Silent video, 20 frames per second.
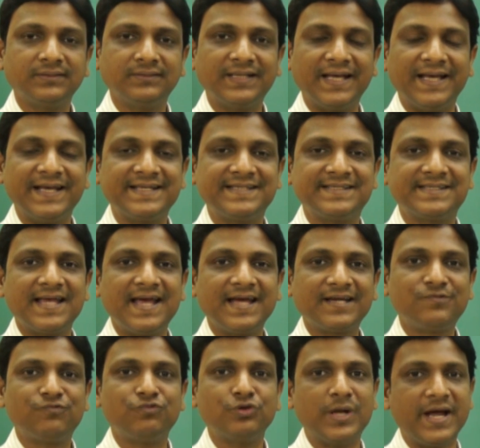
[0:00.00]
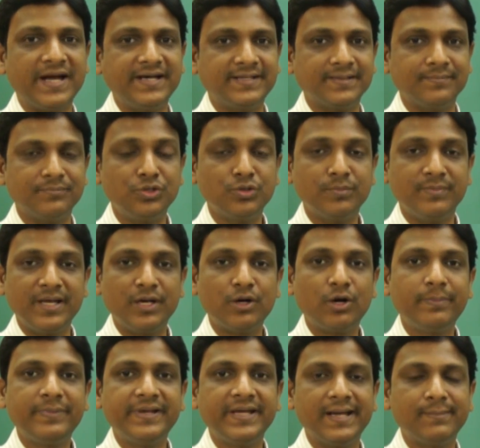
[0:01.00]
the exact food item. You may
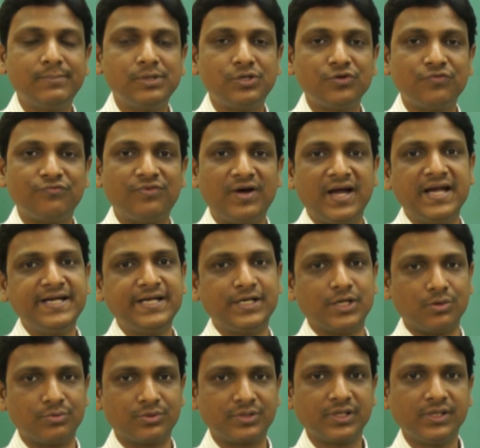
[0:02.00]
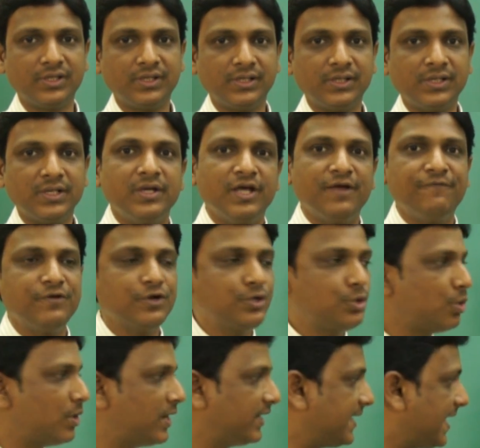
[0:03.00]
not be able to find it out. If you
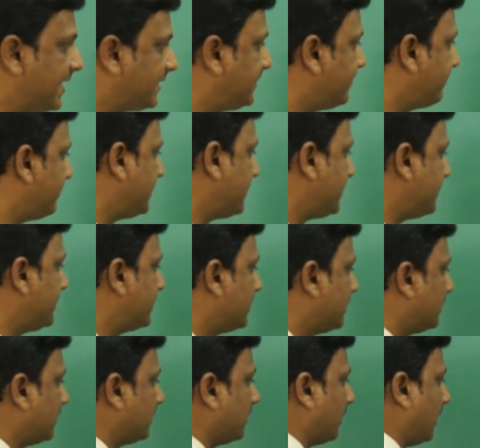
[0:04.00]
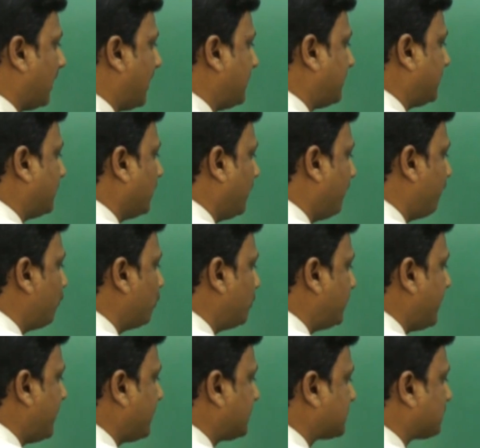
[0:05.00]
do an activity, like if you
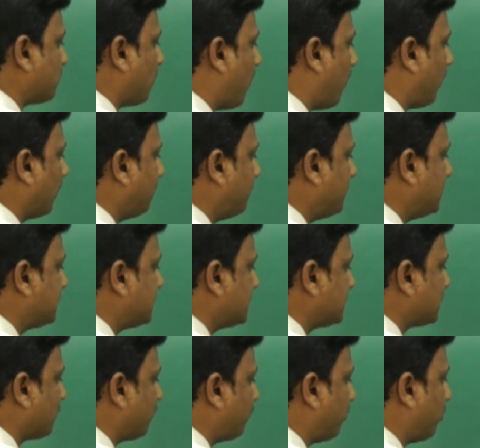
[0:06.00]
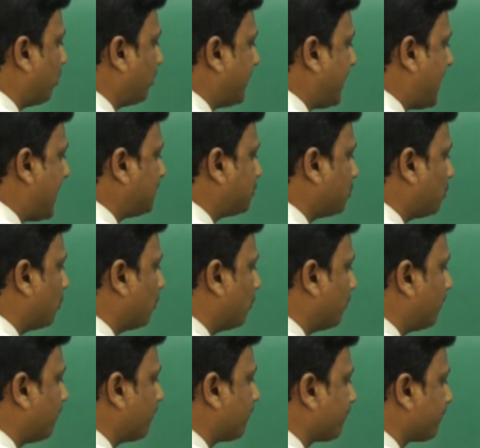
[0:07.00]
take small pieces of potato
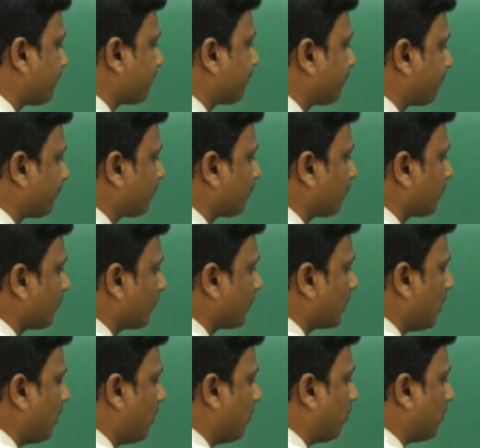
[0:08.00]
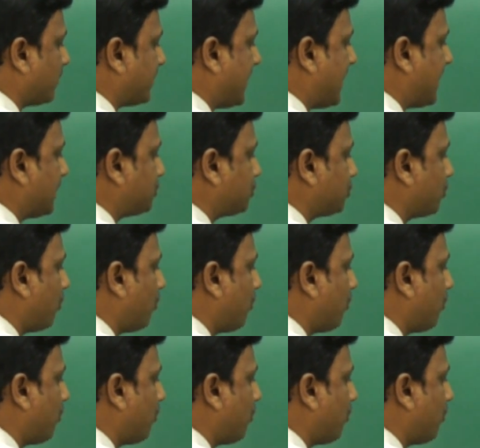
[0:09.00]
and